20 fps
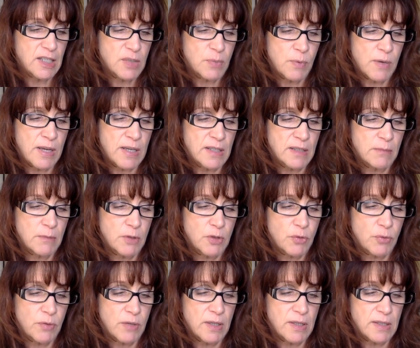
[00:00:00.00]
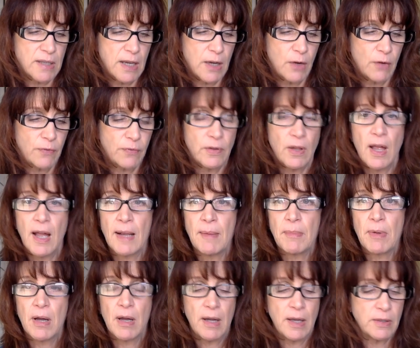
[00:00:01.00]
swings and retreats, hair
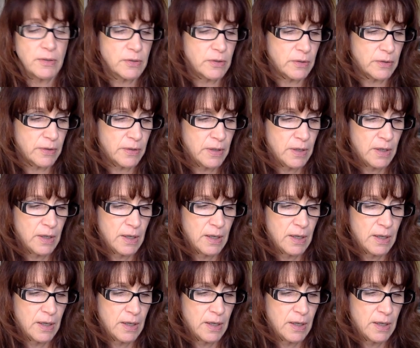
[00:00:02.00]
flying behind her.